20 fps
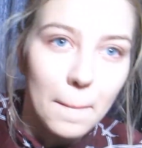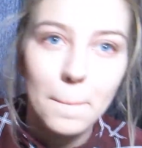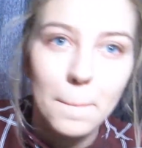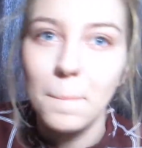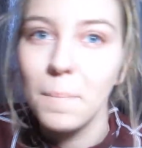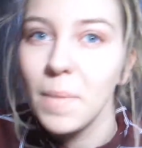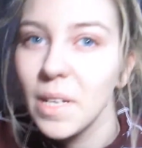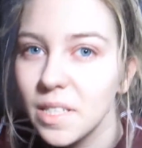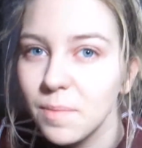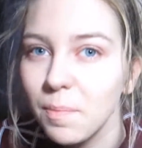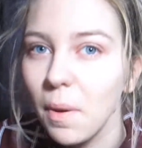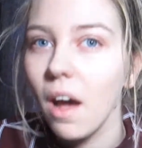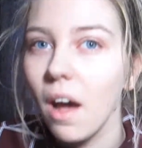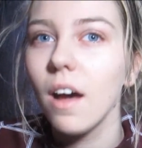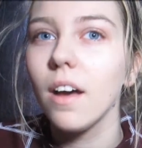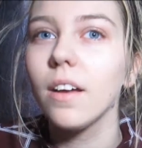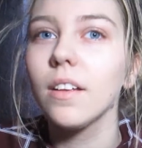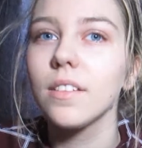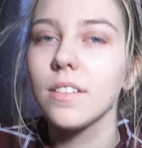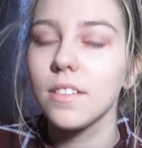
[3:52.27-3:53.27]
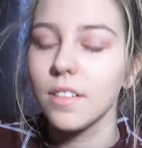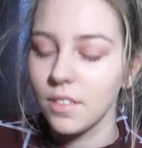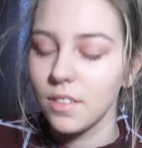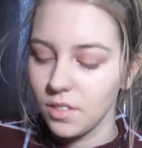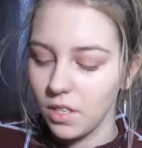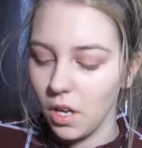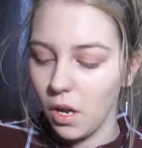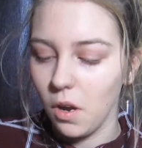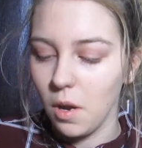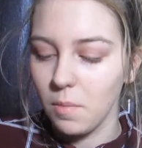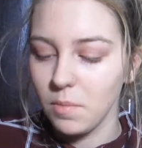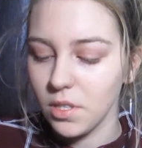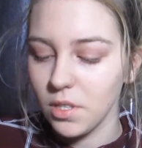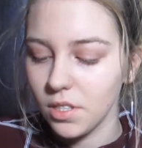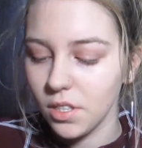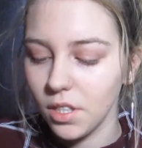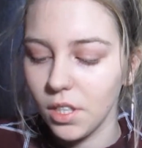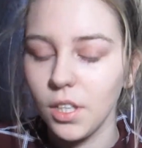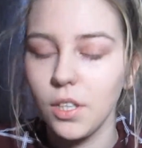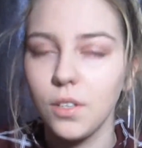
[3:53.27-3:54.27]
miss parts. So I'm
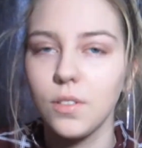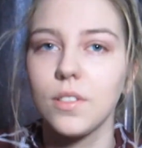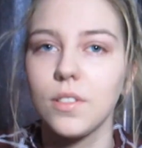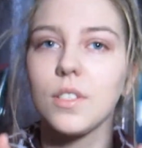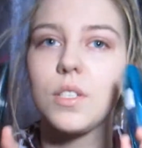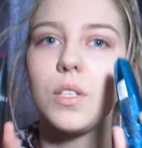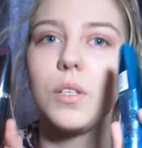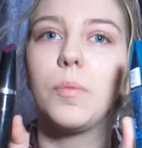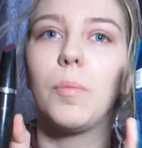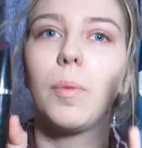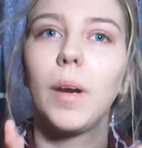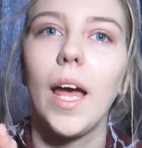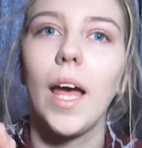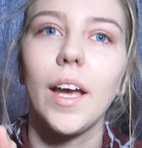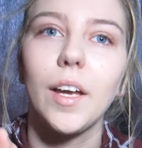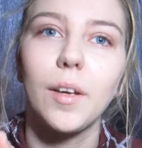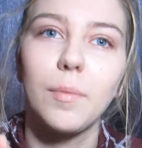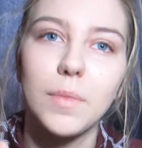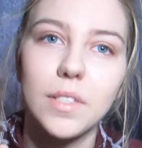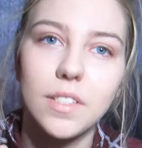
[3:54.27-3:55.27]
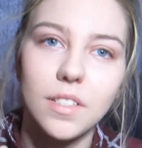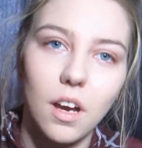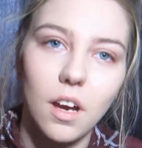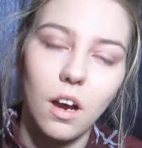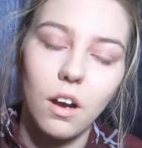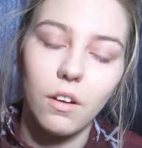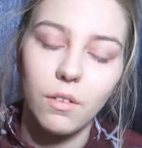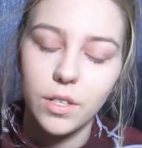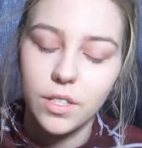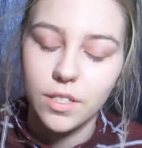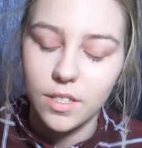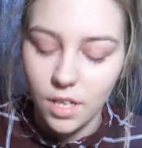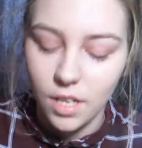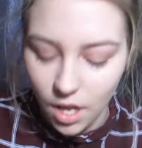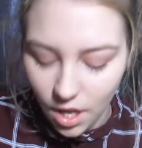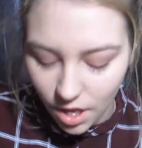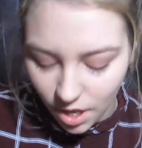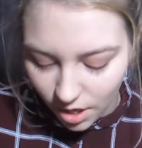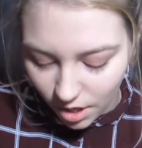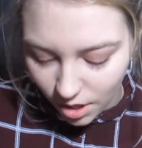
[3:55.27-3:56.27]
just going to use the two black mascaras
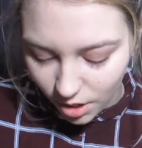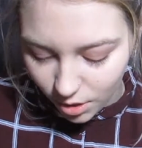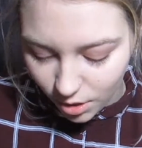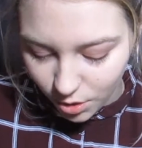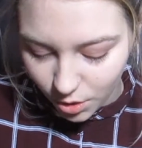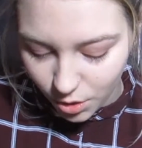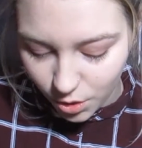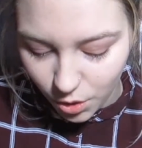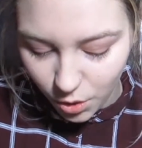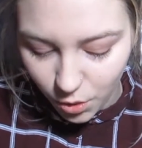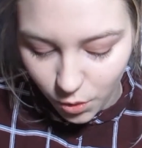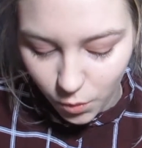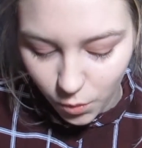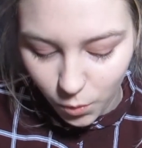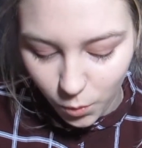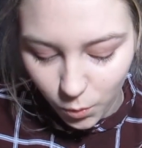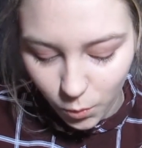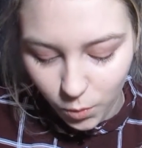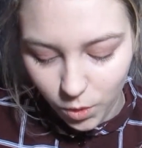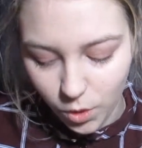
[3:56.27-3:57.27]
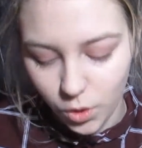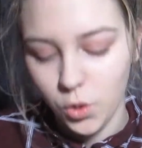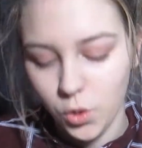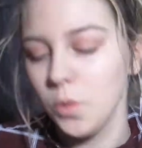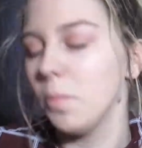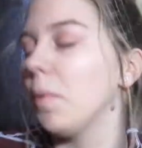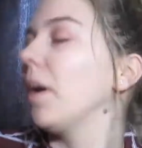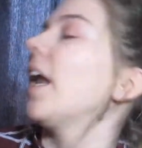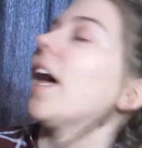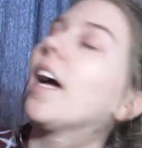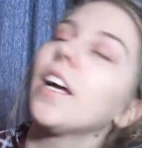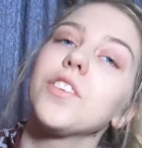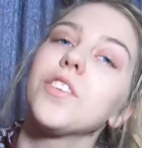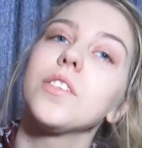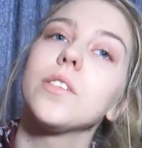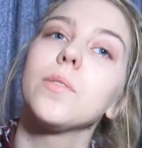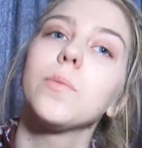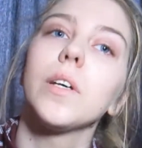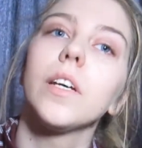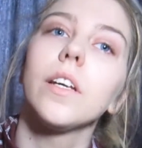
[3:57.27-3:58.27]
to do my
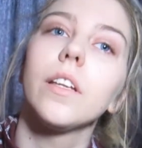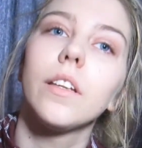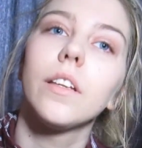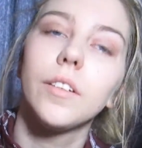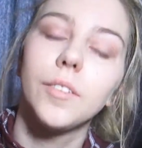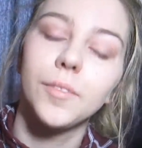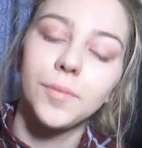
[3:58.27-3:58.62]
lashes with.